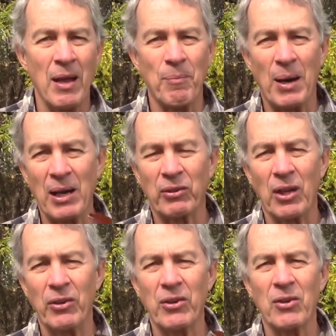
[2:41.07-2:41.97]
Box
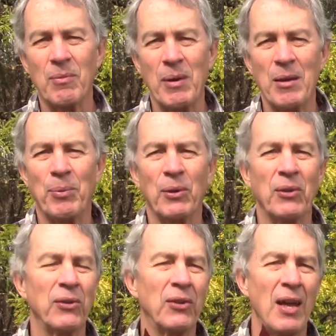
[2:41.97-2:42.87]
elder
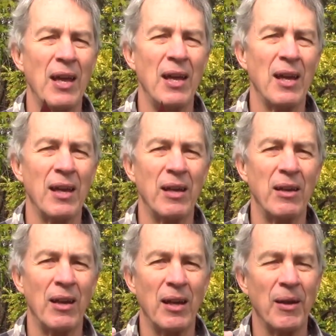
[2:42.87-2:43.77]
maples
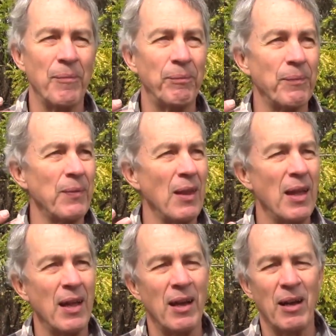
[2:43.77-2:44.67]
and
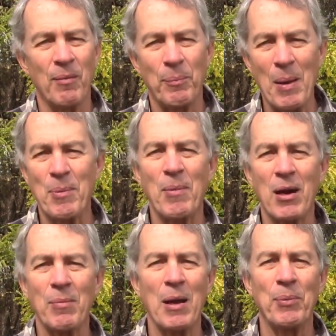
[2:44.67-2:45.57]

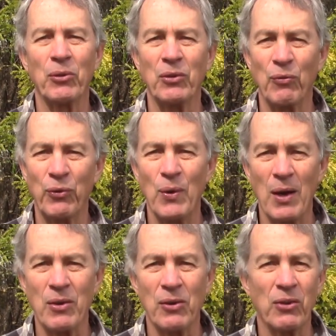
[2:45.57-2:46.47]
paperbark maples and a few
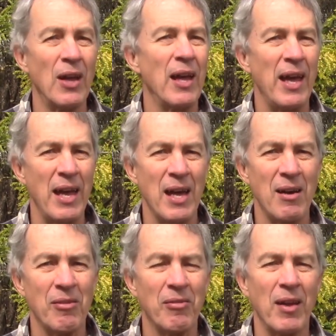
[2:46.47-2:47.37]
others
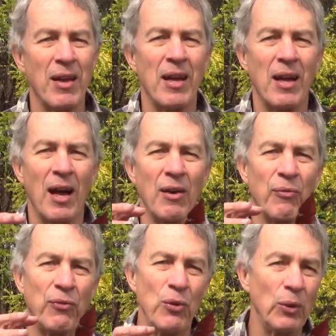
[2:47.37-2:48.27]
have a
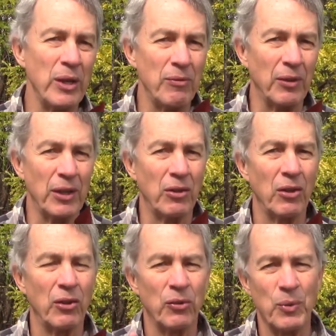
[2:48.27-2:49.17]
few leaflets,
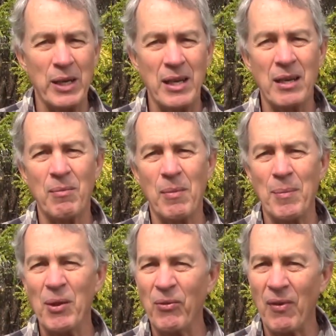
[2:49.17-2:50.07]
3,
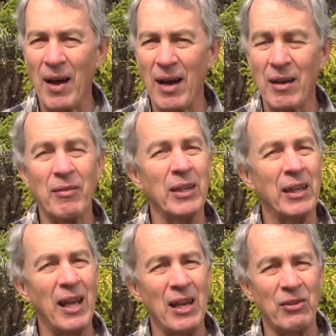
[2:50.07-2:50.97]
maybe 5, and
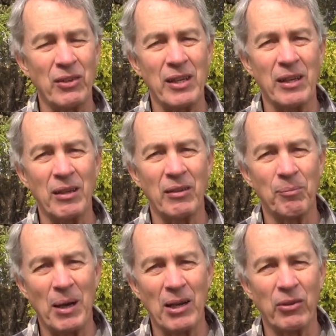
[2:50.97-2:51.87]
occasionally on the
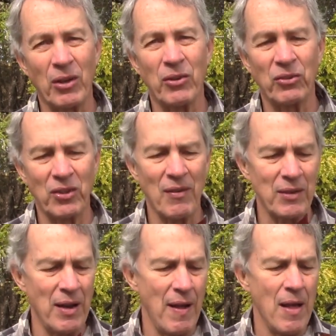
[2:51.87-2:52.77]
box elder
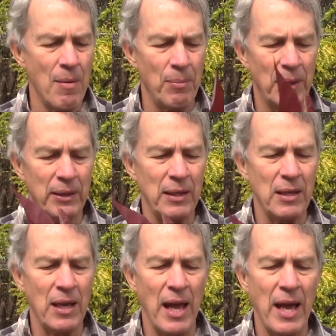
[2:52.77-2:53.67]
7, but
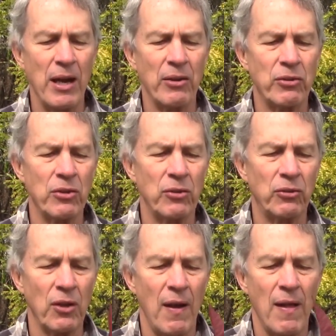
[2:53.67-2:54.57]
the ashes
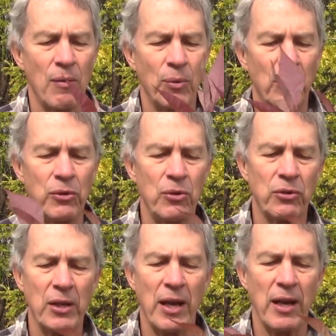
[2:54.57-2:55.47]
will
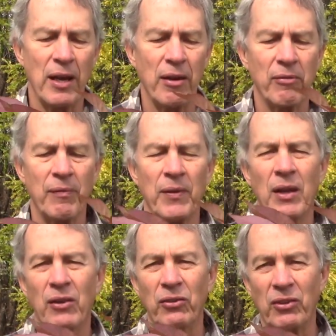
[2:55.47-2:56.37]
usually have
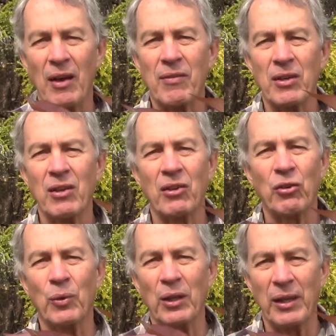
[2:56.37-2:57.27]
7
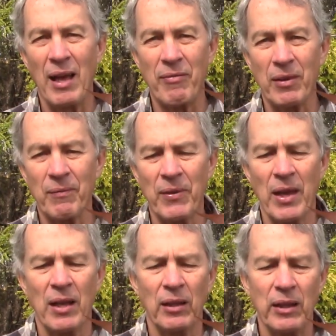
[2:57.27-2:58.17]
to 11
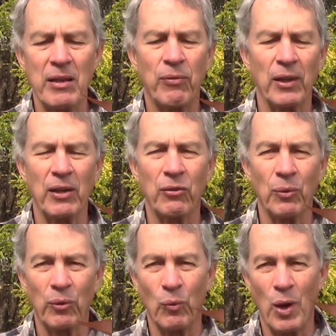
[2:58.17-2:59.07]
leaflets
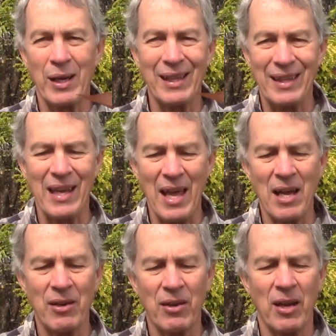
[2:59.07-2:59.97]
with 1 at the
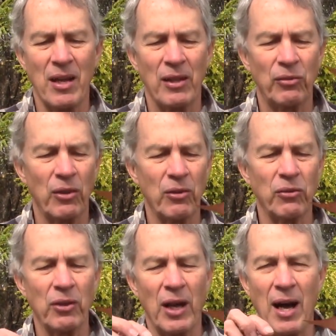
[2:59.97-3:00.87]
end. So there's
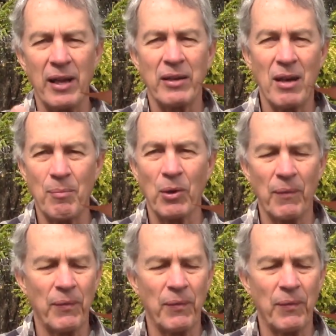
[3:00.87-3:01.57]
an odd number,